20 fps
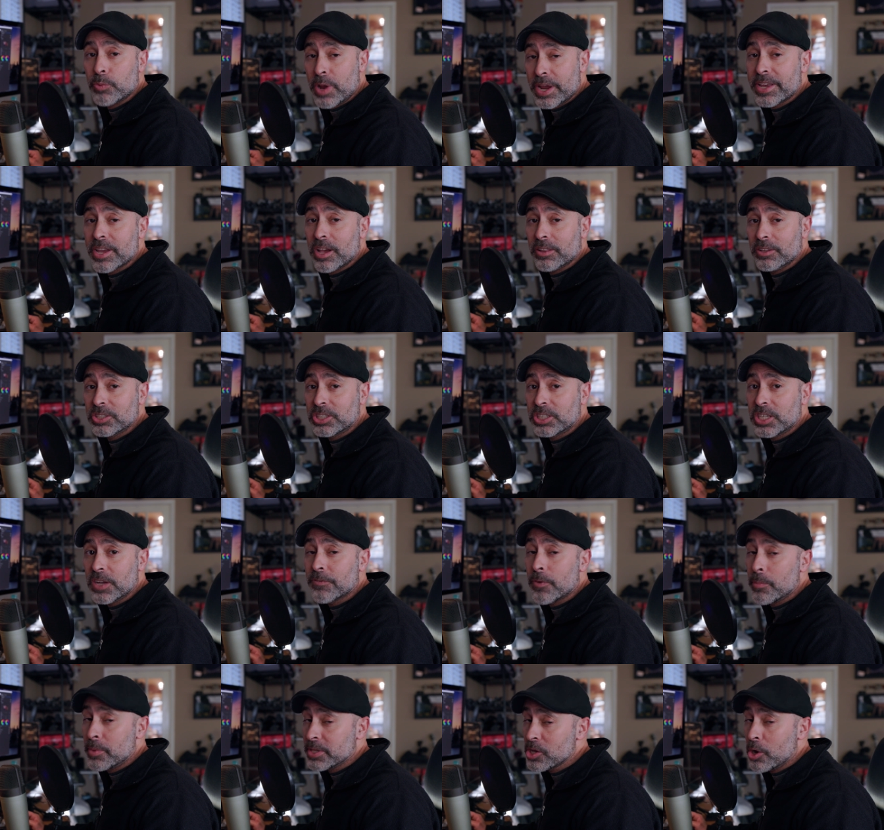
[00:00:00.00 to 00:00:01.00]
Red color shift
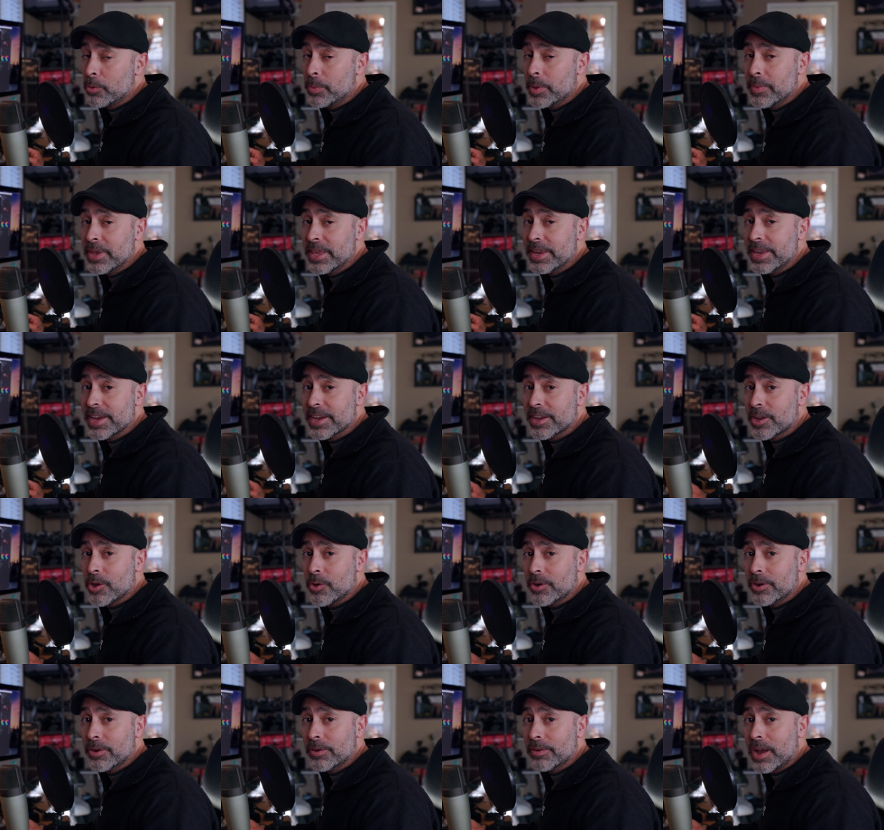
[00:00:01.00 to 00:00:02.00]
from Adobe Media
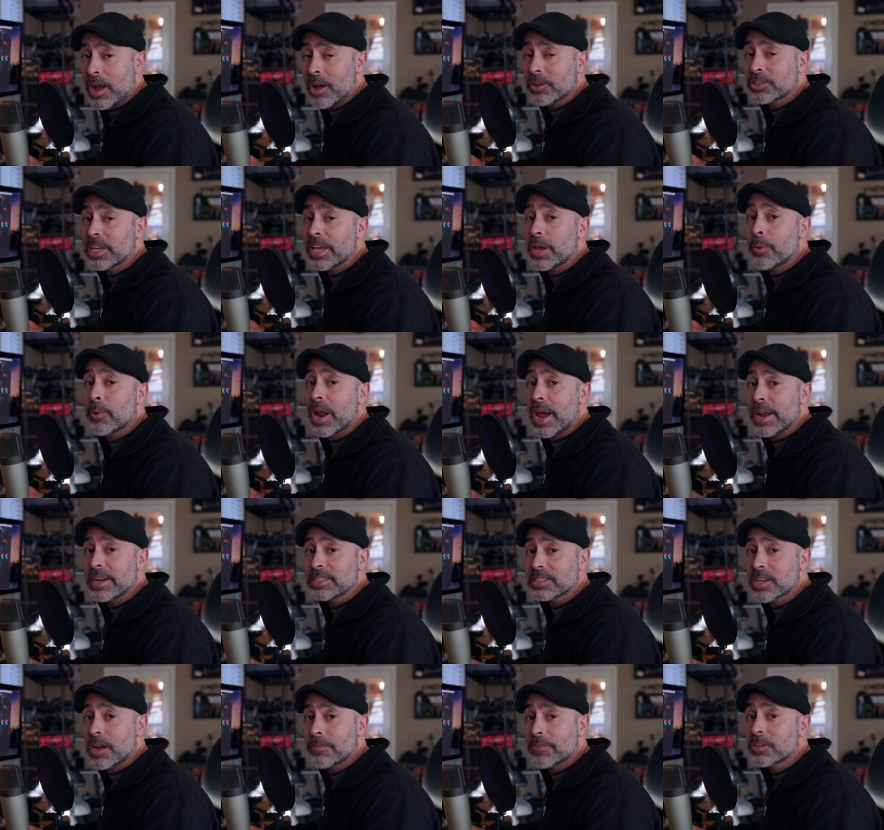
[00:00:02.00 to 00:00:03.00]
Encoder? I'll tell you what I
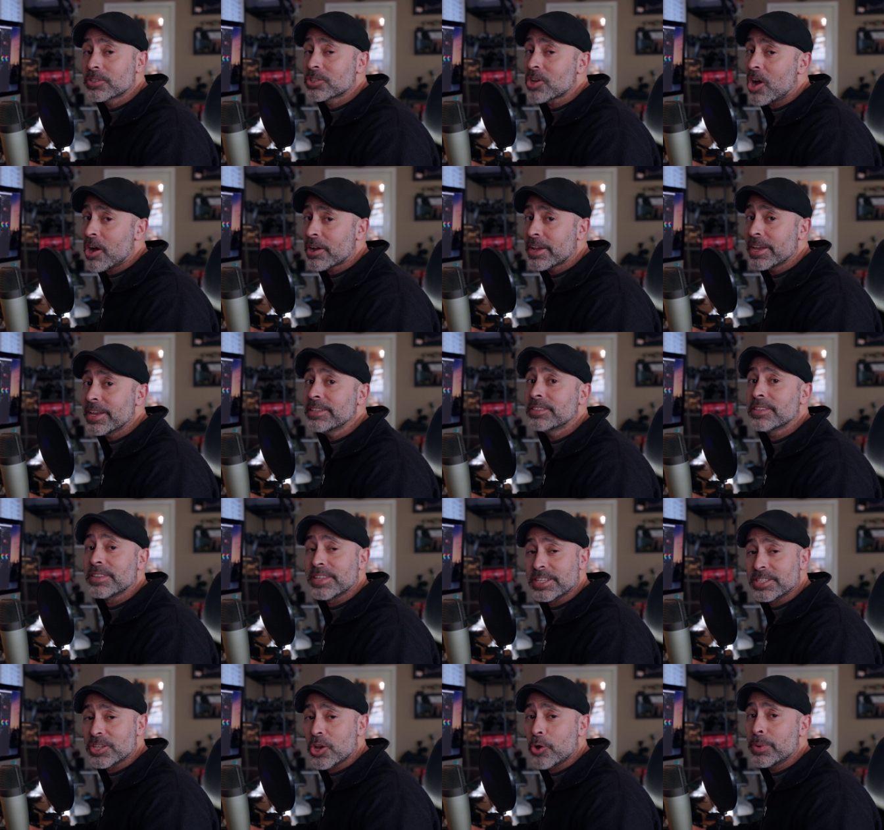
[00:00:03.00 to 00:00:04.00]
discovered talking to
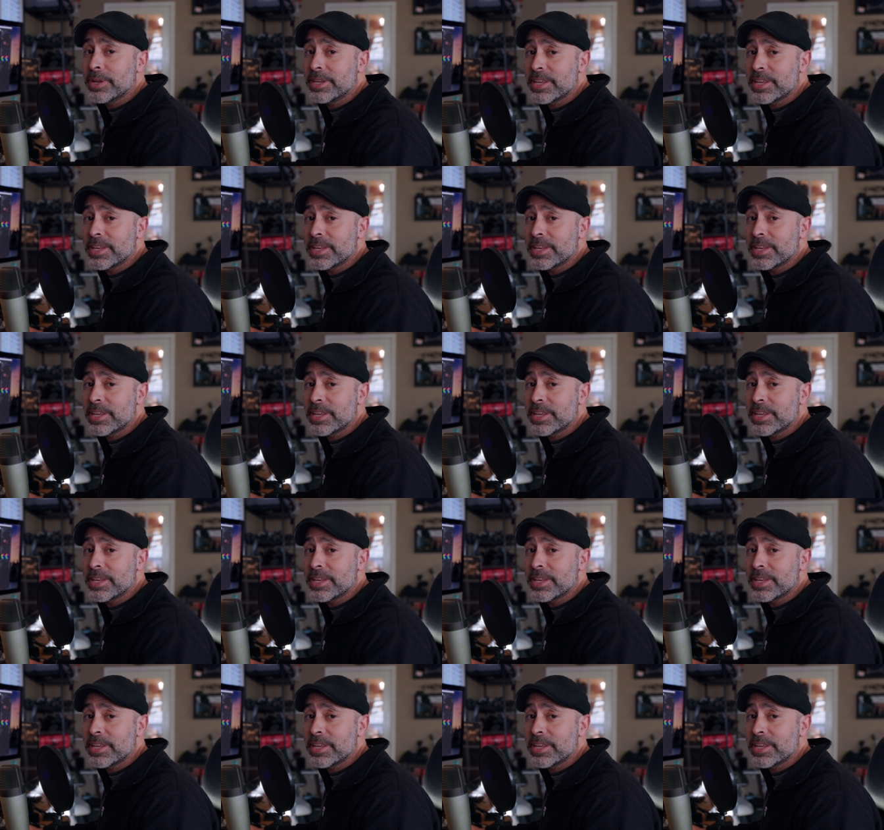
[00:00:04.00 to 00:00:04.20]
the Adobe